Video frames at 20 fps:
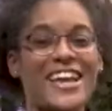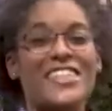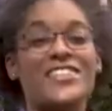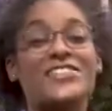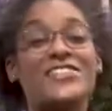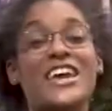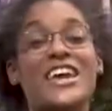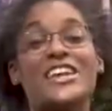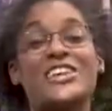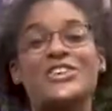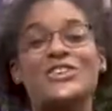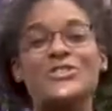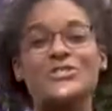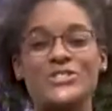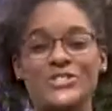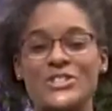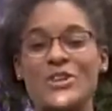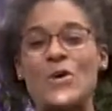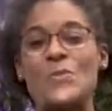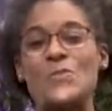Thank you
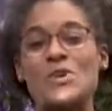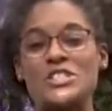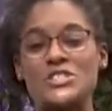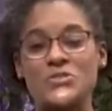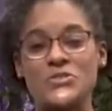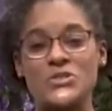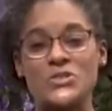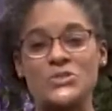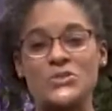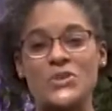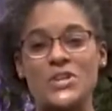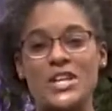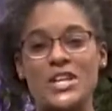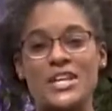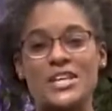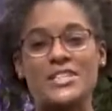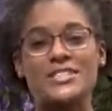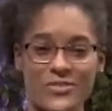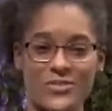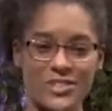so much for joining
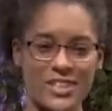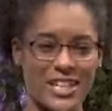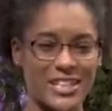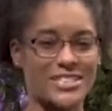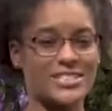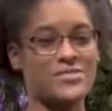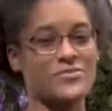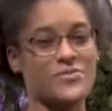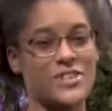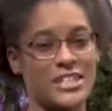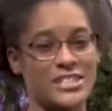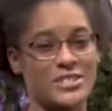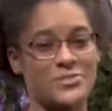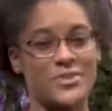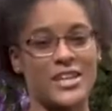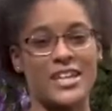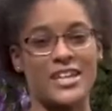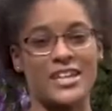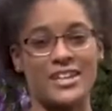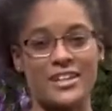us. I'd like to invite you
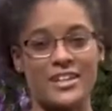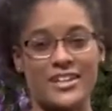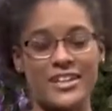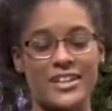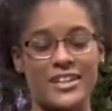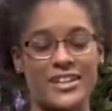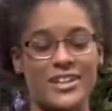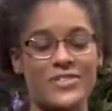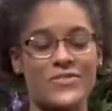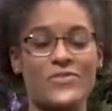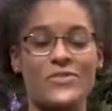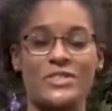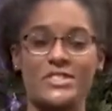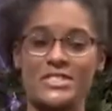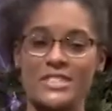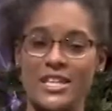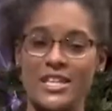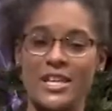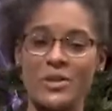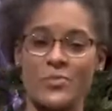back here again for
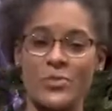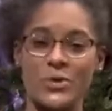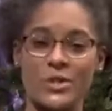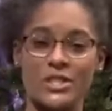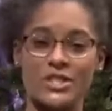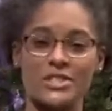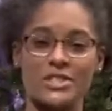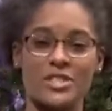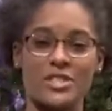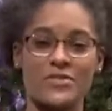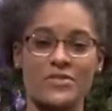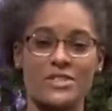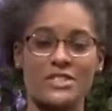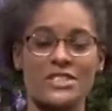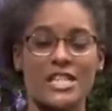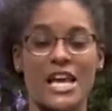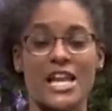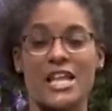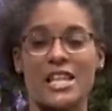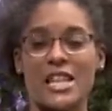Sunday morning service
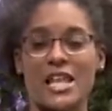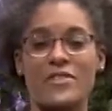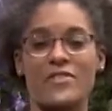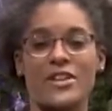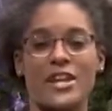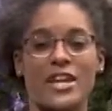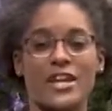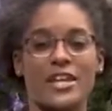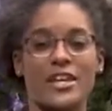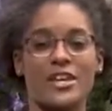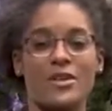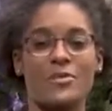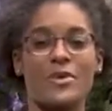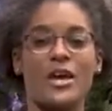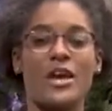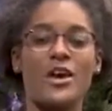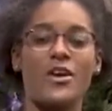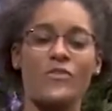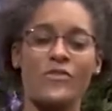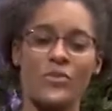at 11 a.m.
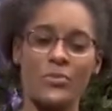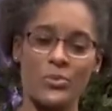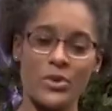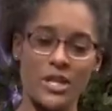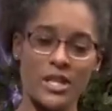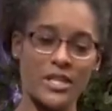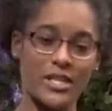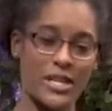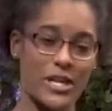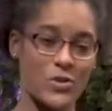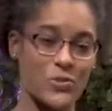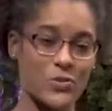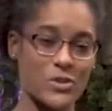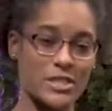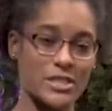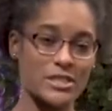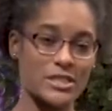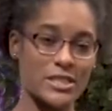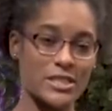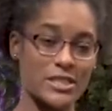We break it down
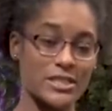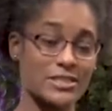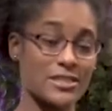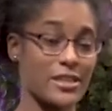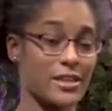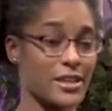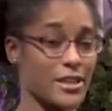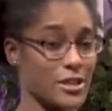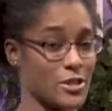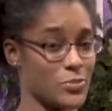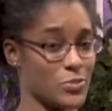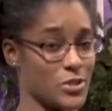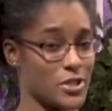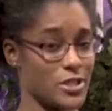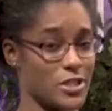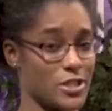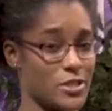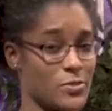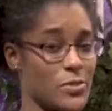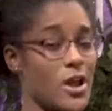Wednesdays at 8
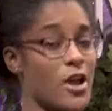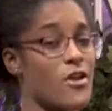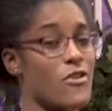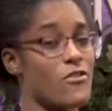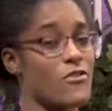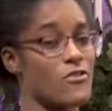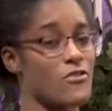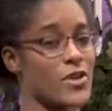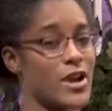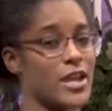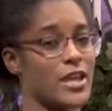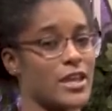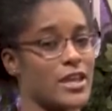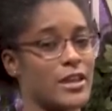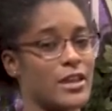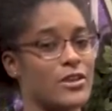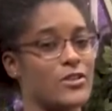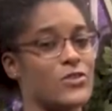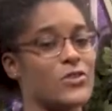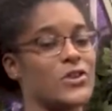p.m. right
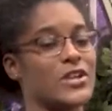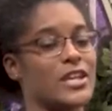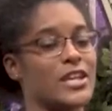here on